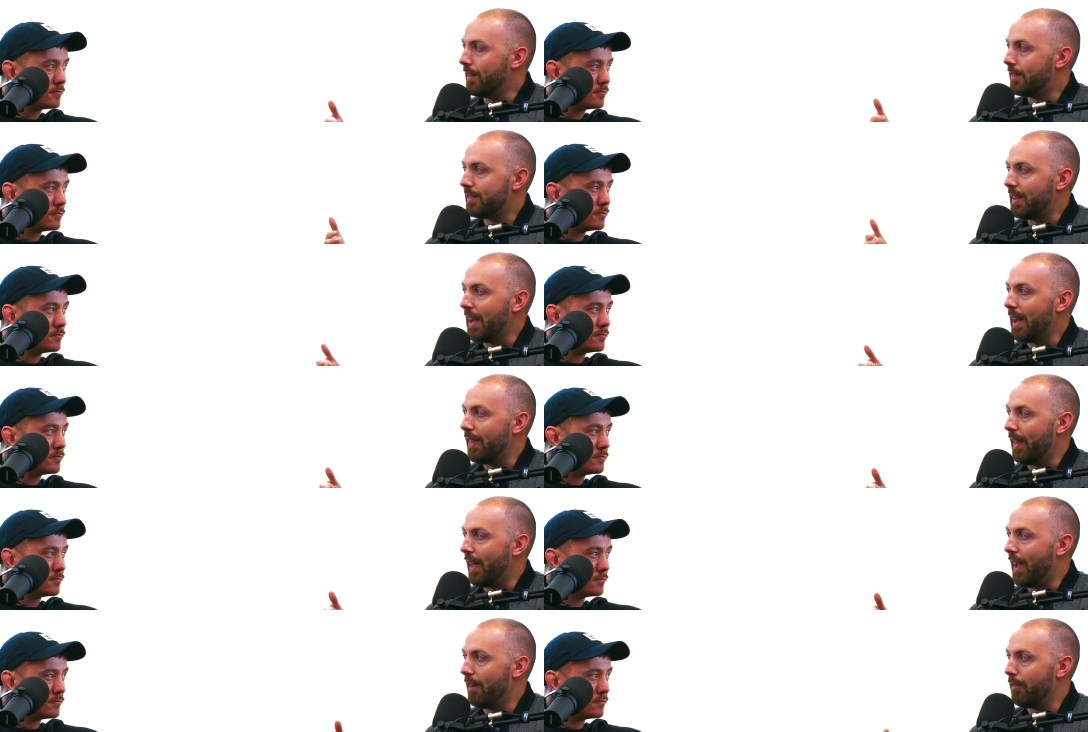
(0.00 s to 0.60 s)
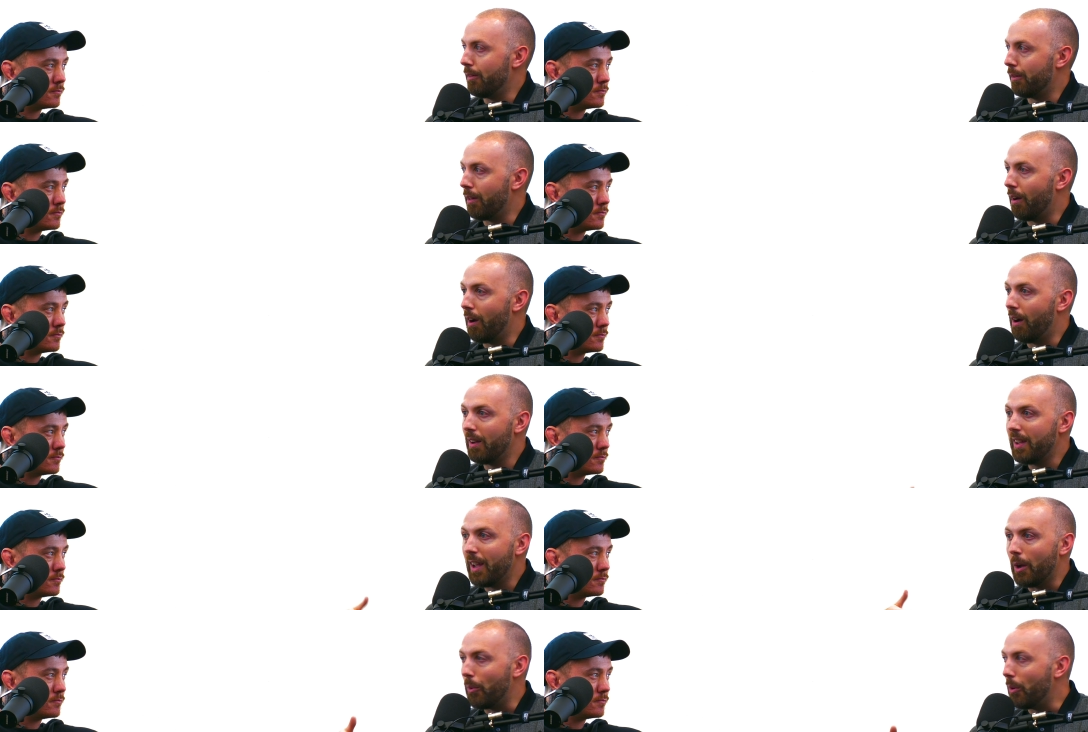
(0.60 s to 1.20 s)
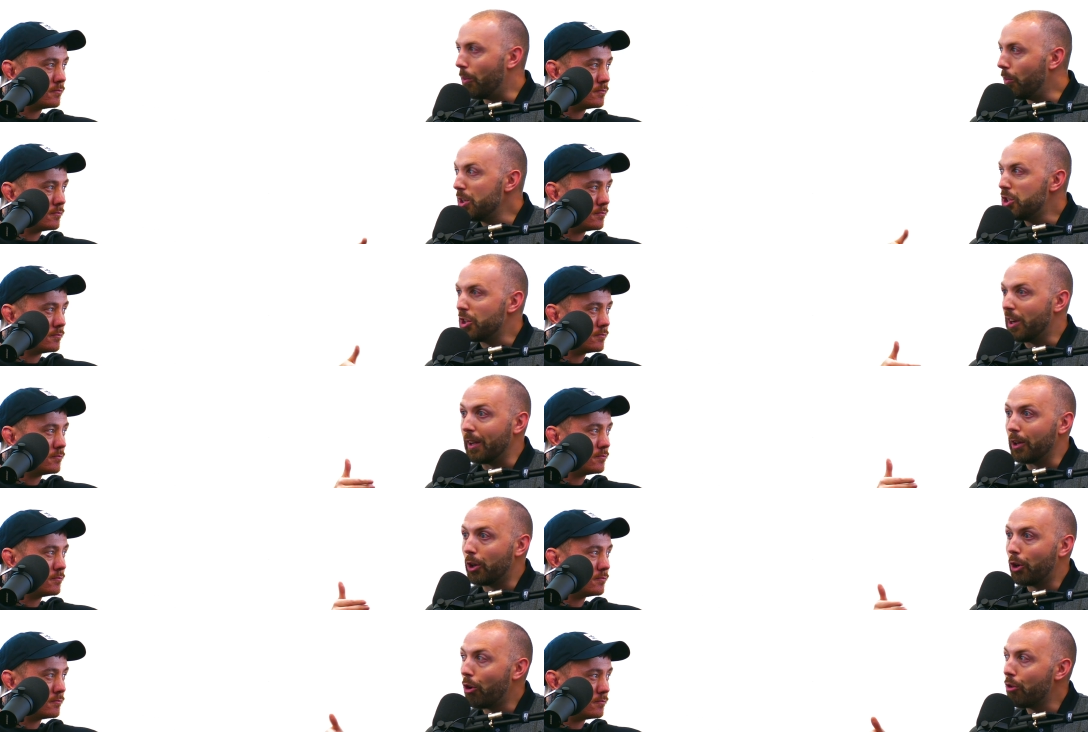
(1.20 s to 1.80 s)
Speaker 1: has sat there and thought, yeah, well, we should
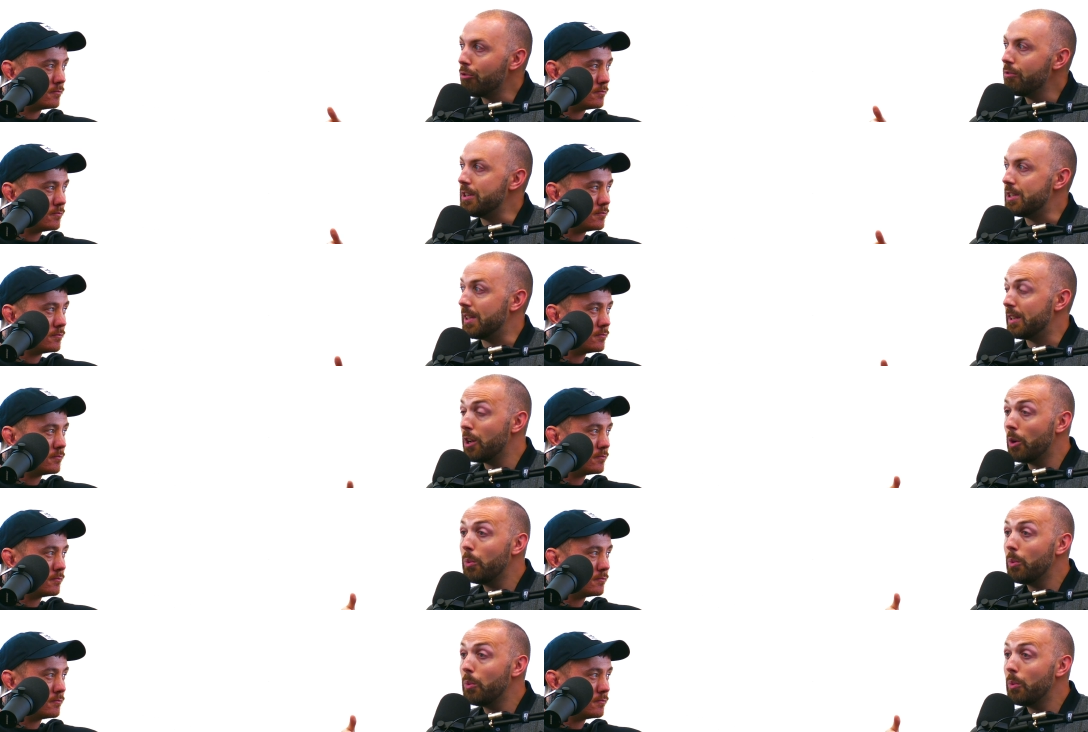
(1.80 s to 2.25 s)
encourage it.